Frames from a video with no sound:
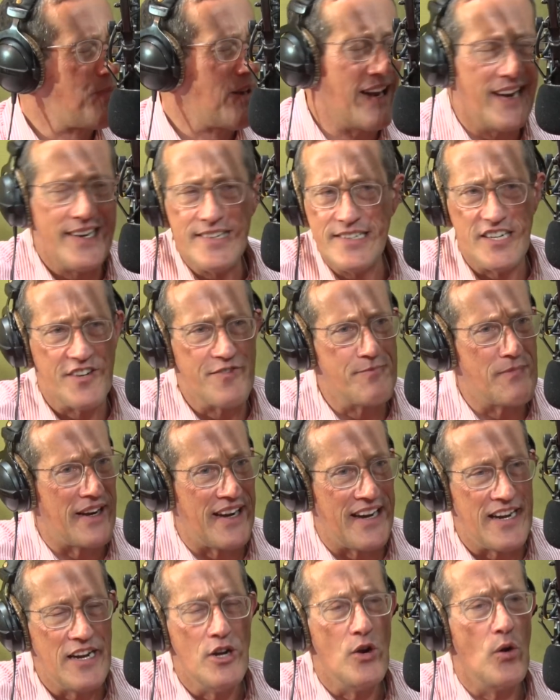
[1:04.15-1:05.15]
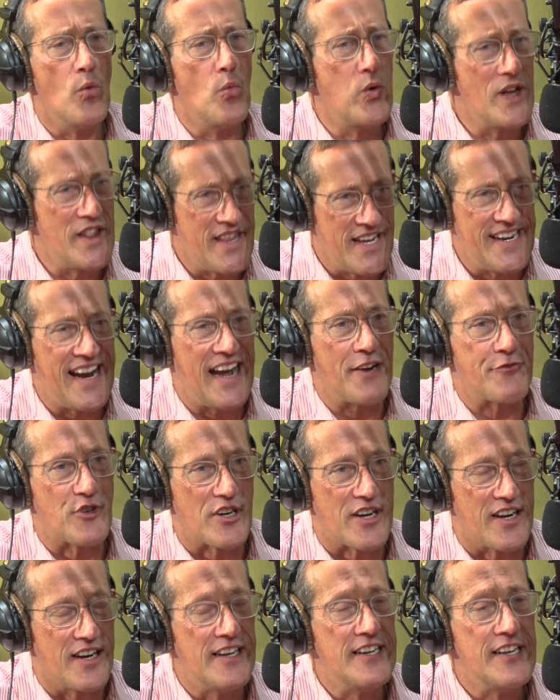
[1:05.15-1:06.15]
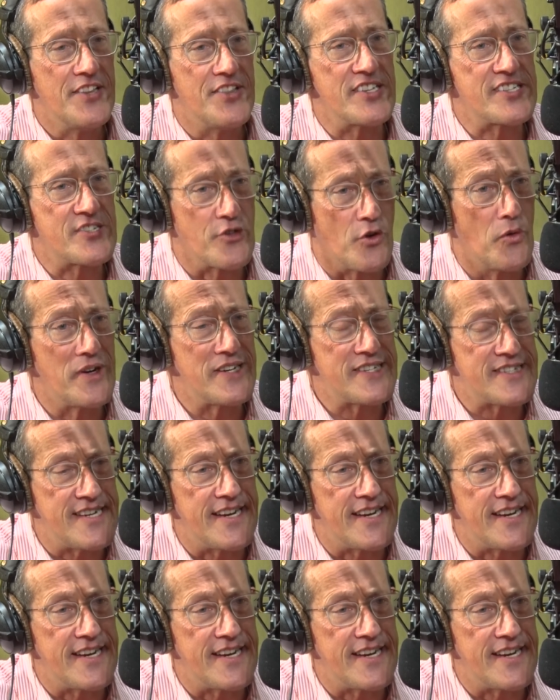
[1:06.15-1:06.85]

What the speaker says: plenty of money within Africa that's always